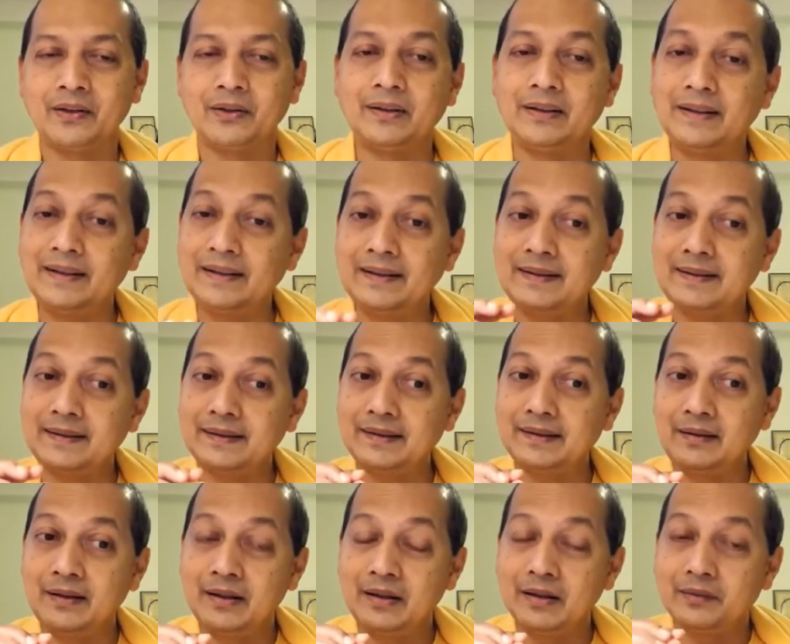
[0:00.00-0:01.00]
This is
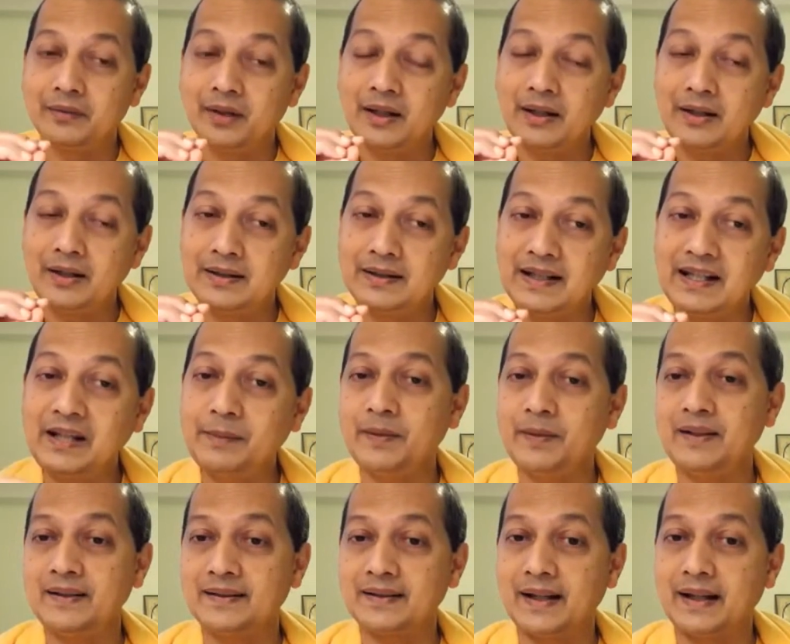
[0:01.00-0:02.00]
a very deep
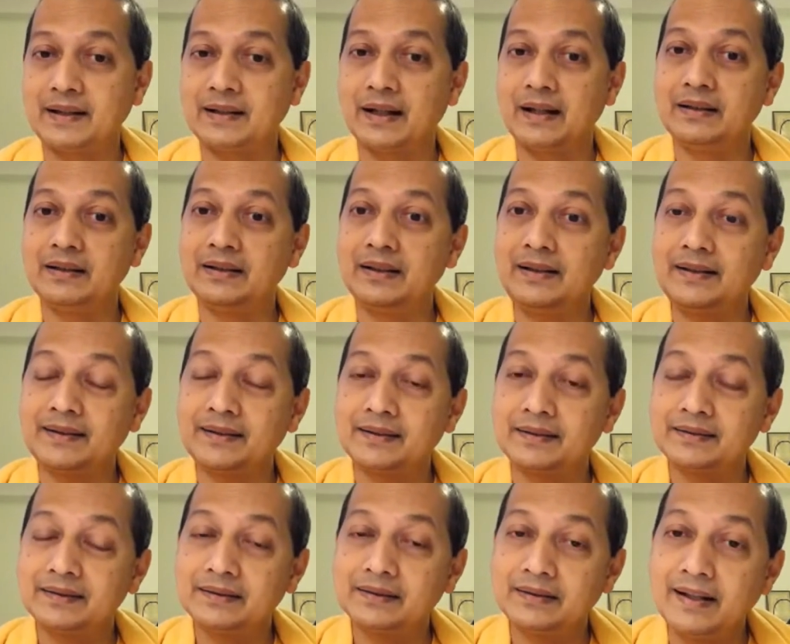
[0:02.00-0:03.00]
insight. And
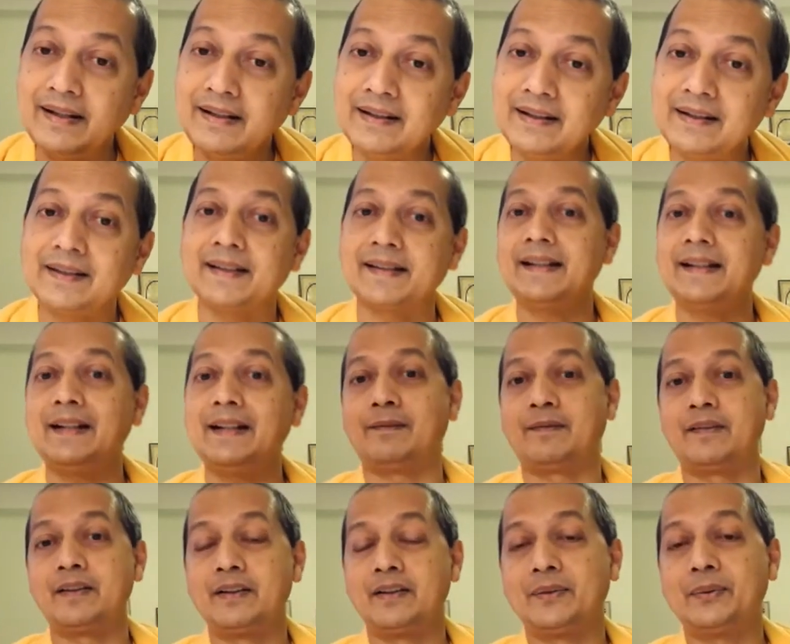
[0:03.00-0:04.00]
this thing itself,
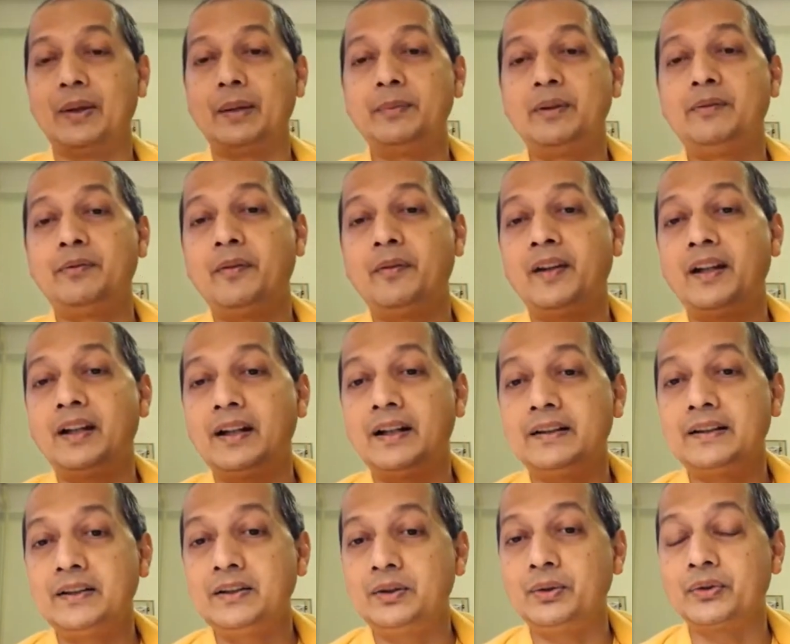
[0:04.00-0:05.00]
Swami
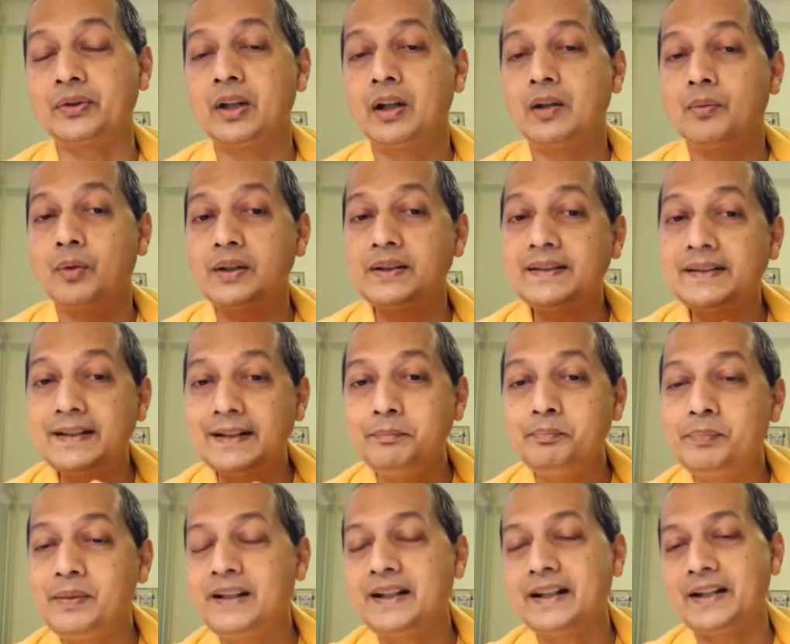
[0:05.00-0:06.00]
Vivekananda used. What is the
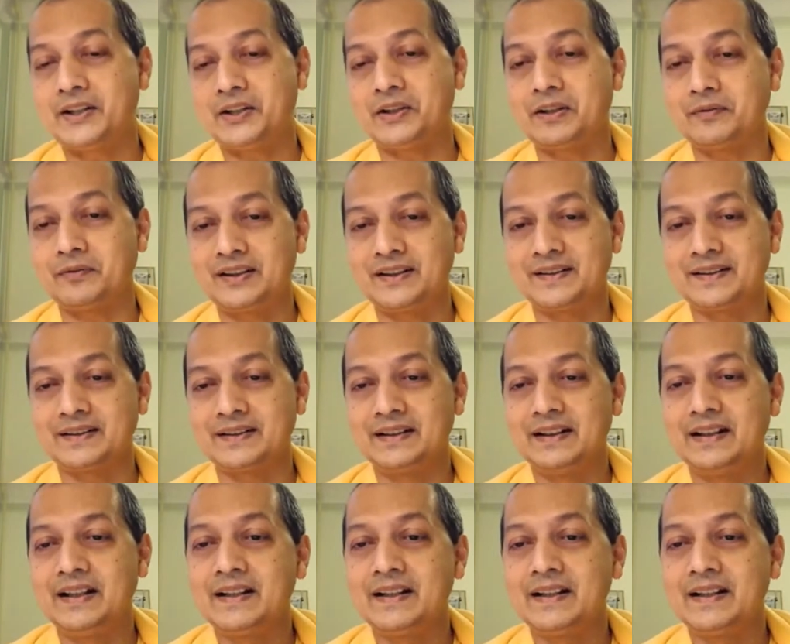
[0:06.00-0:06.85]
implication of this?